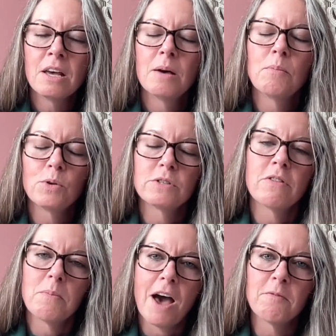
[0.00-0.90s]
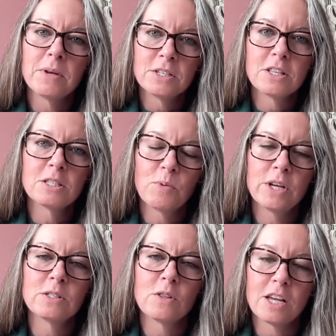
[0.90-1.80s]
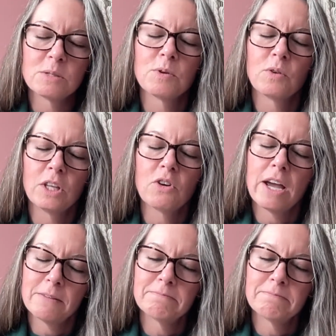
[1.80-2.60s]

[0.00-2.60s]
most of them have been to this point. So that's been really great.